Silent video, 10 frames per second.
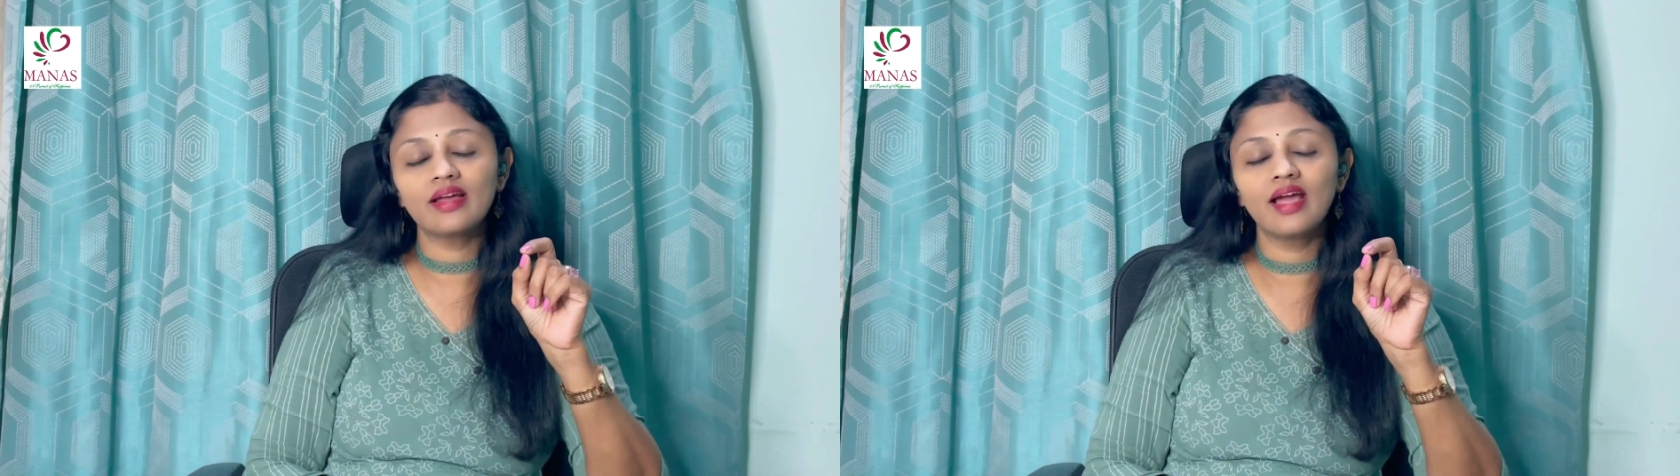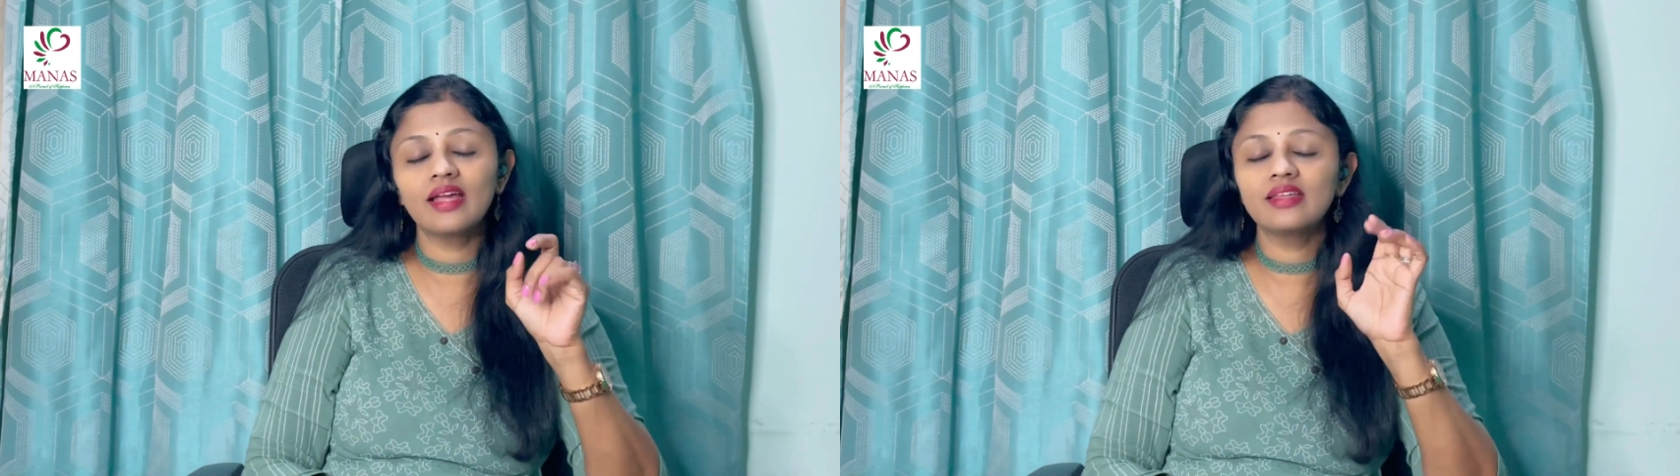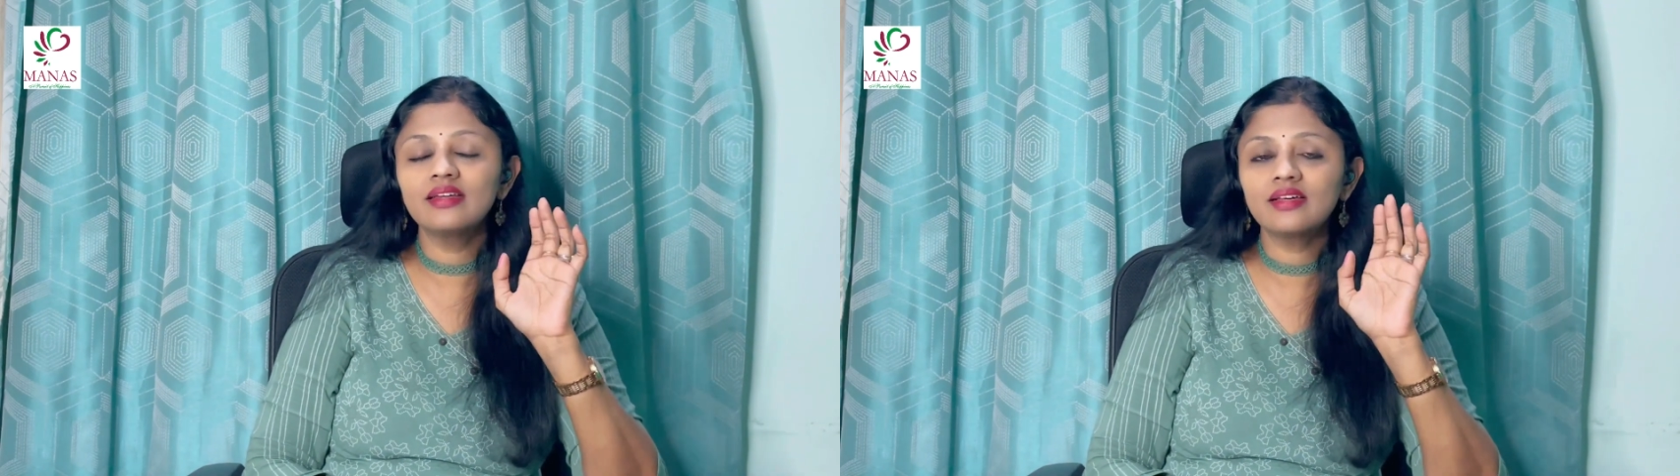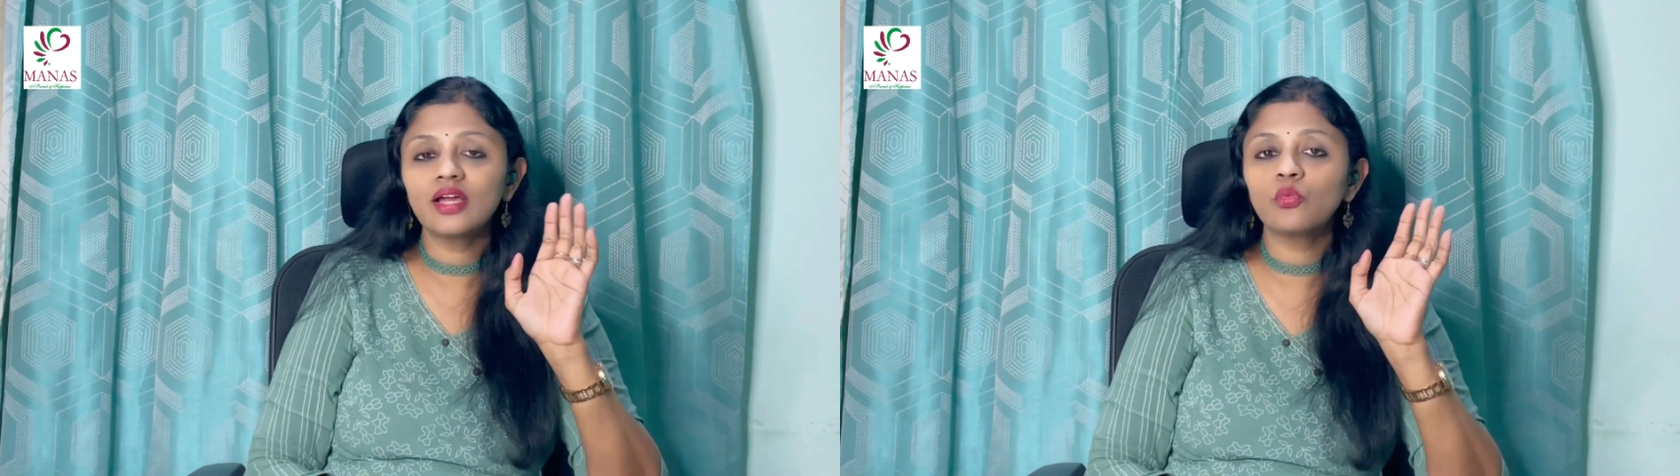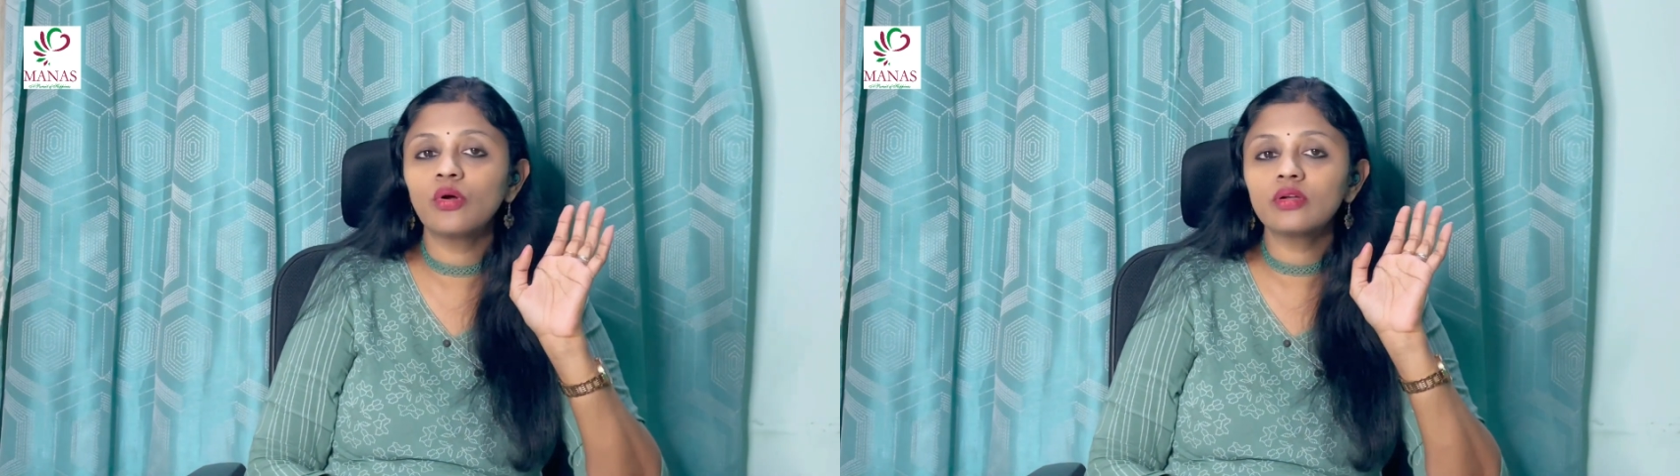And here
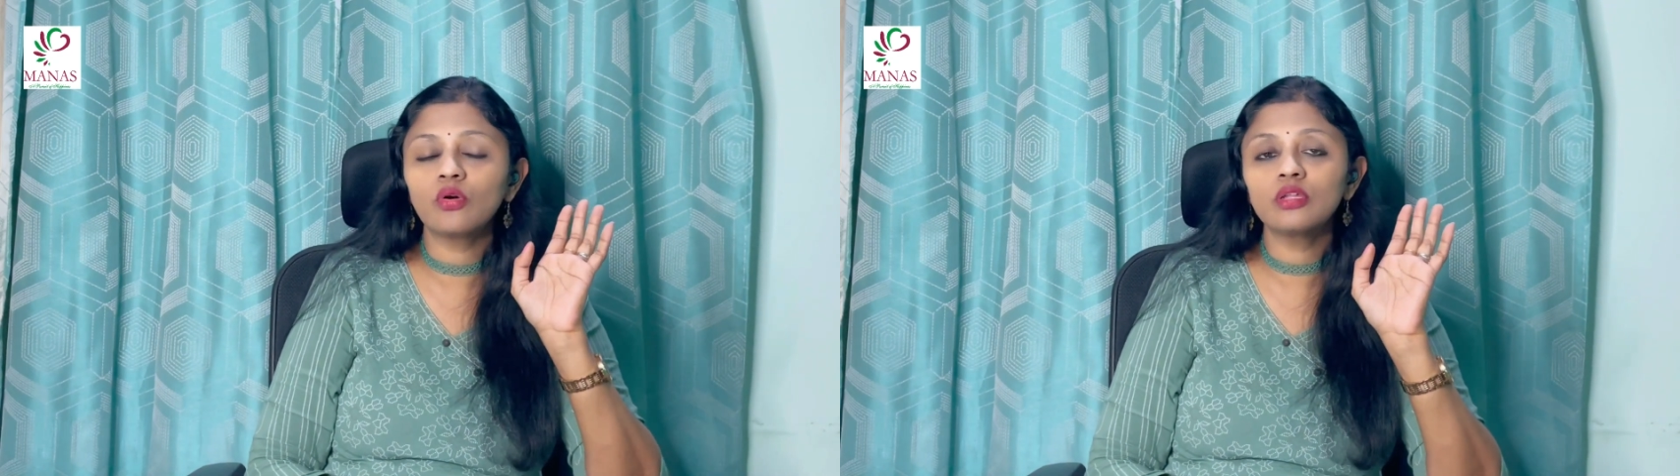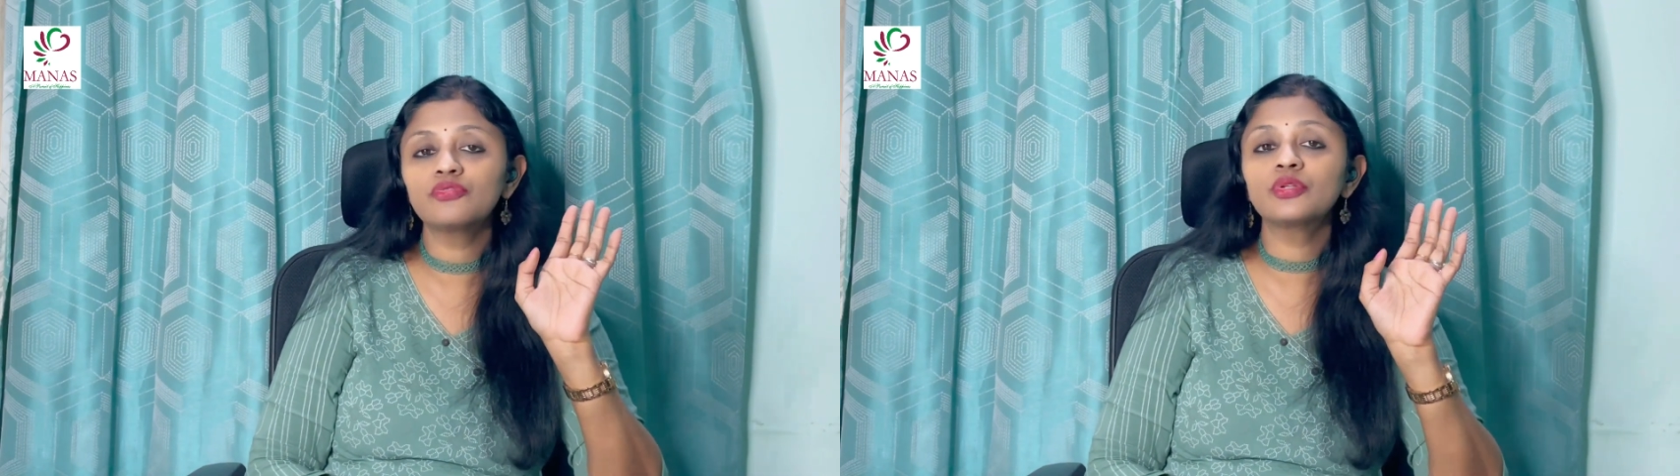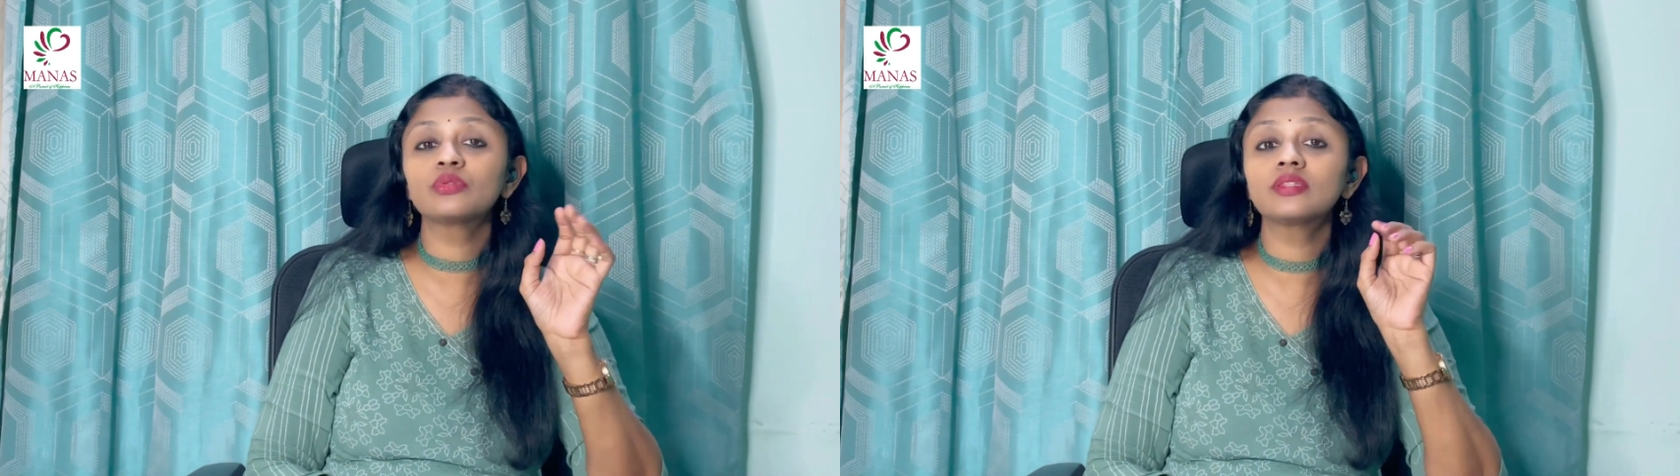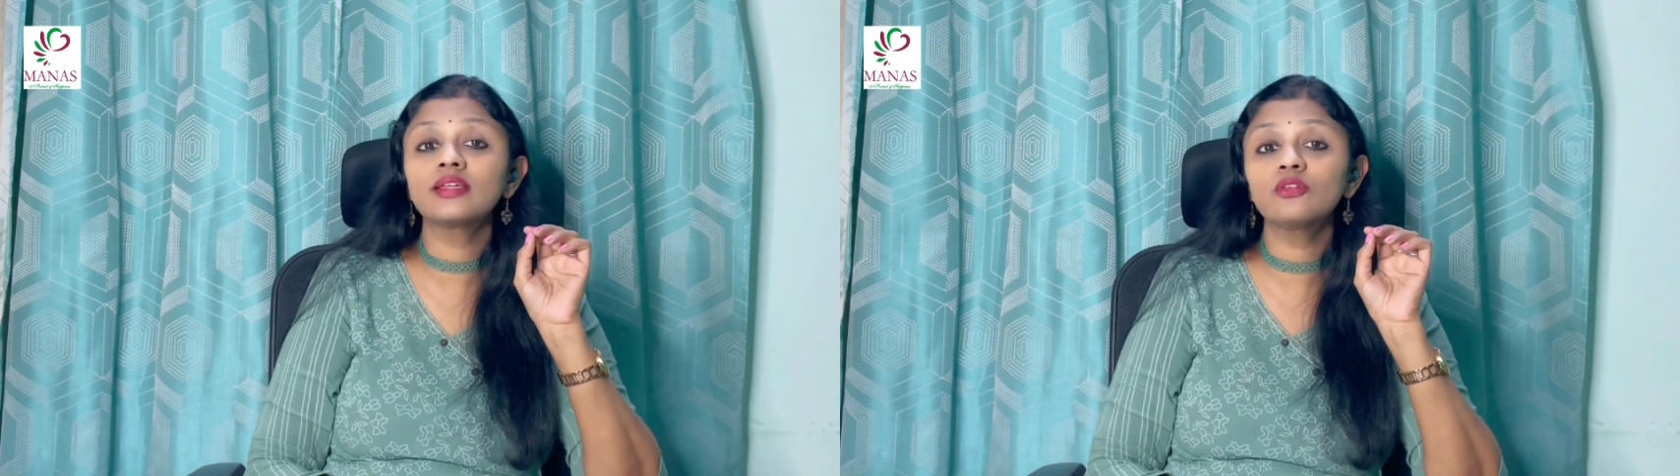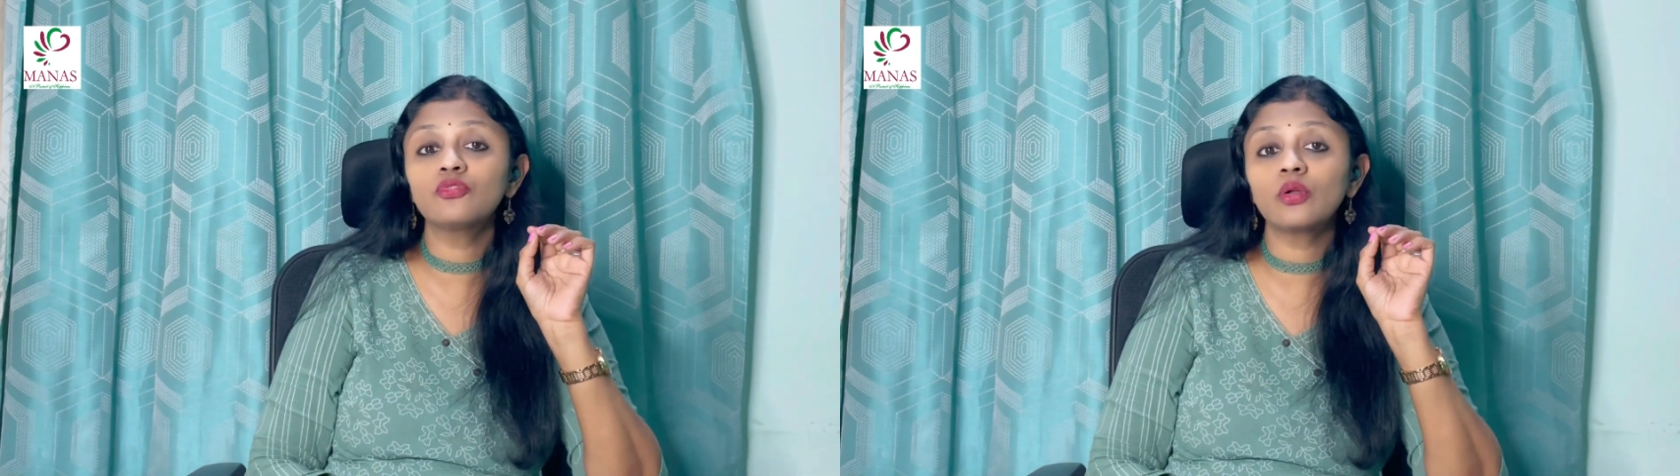I want all of you to
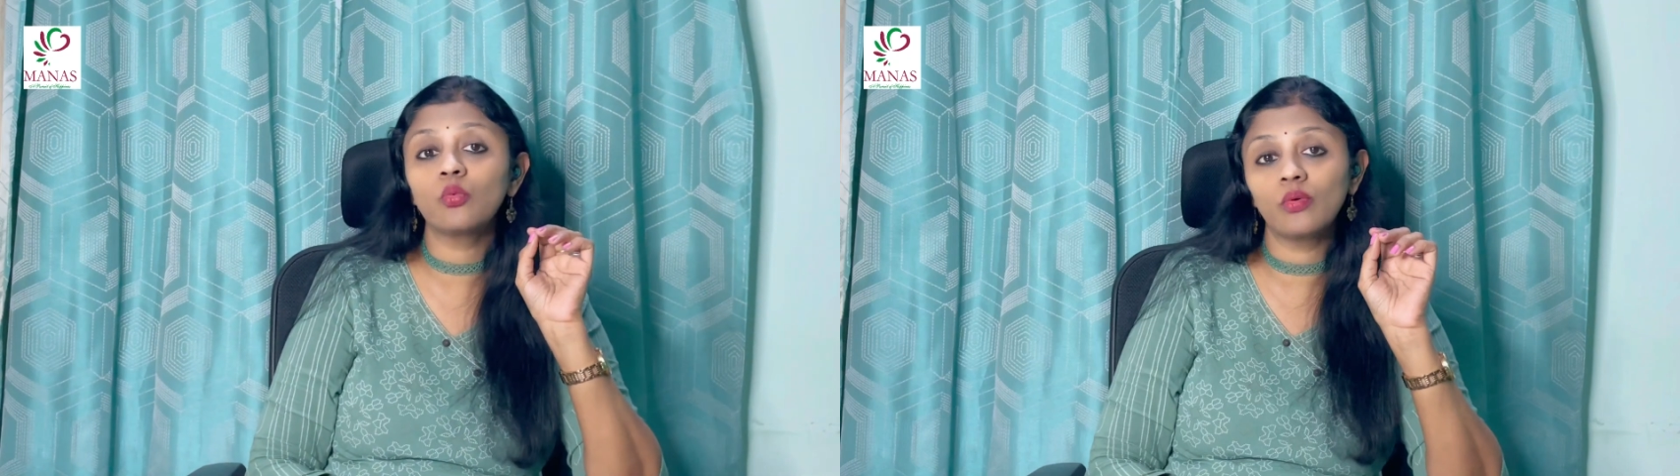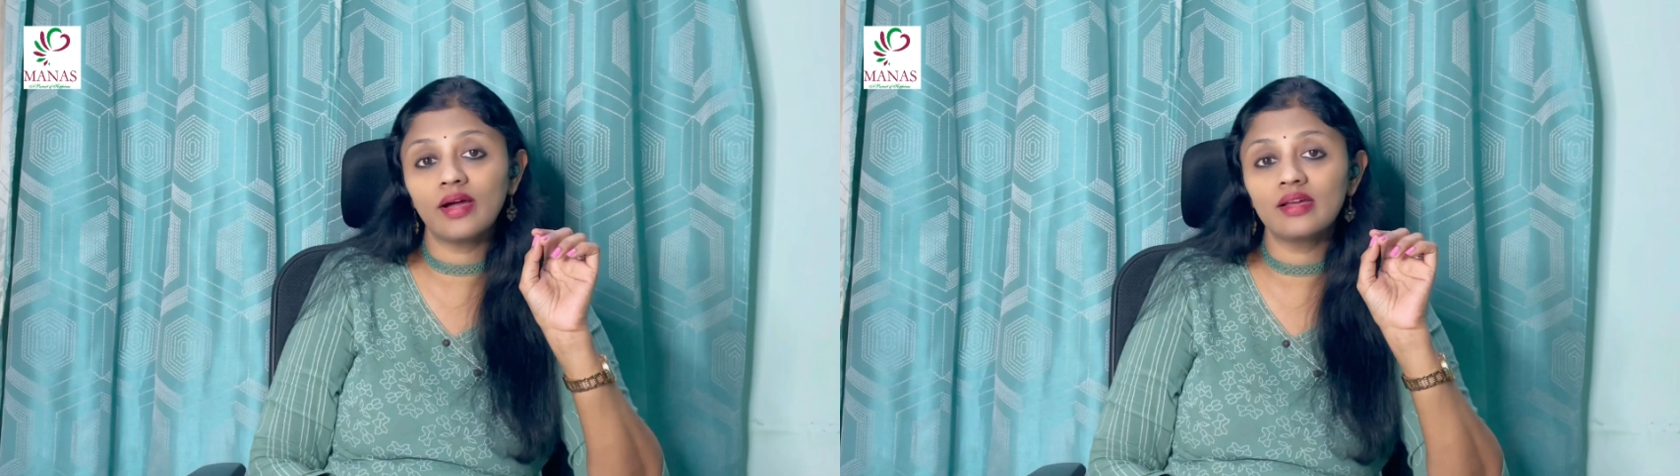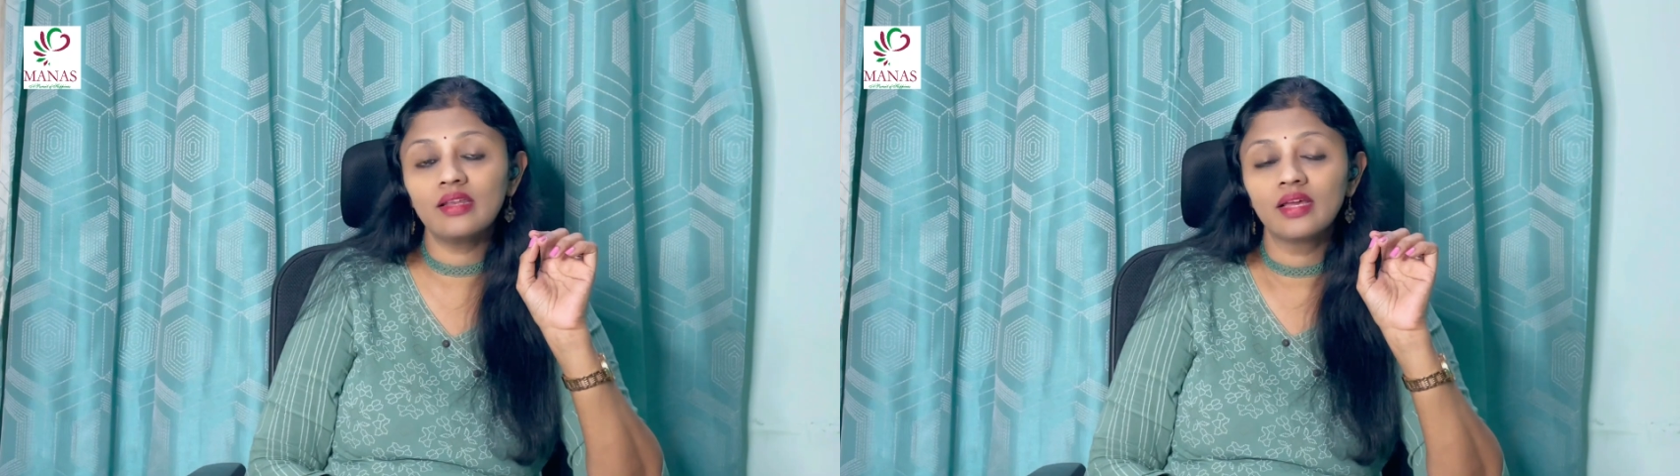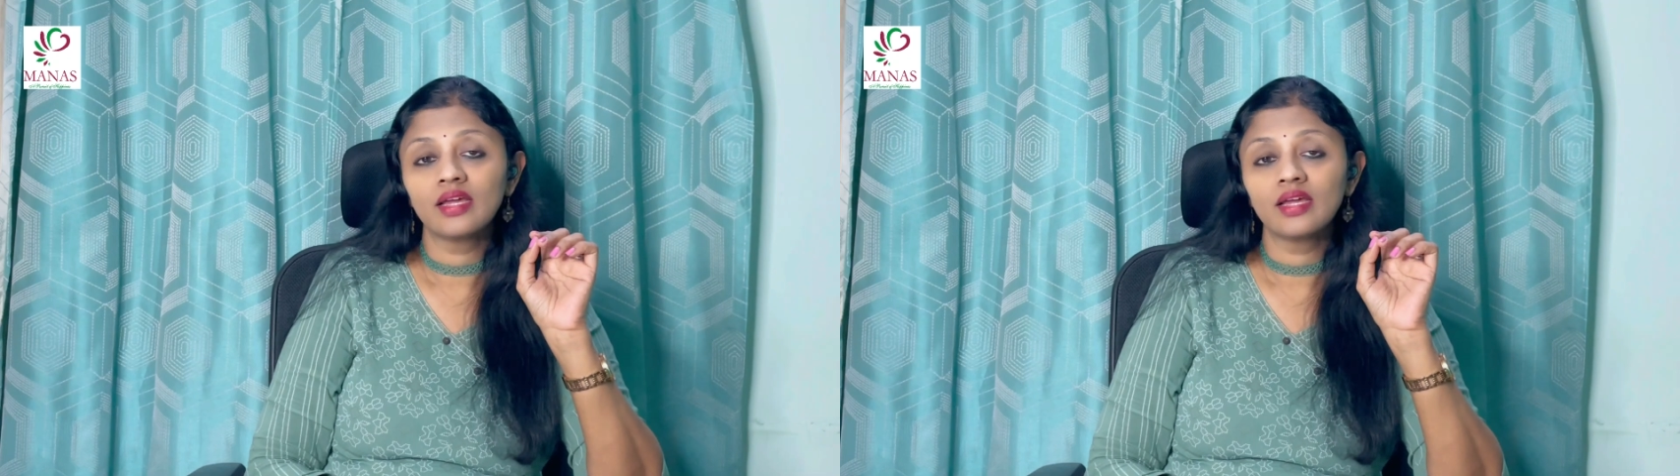think for a while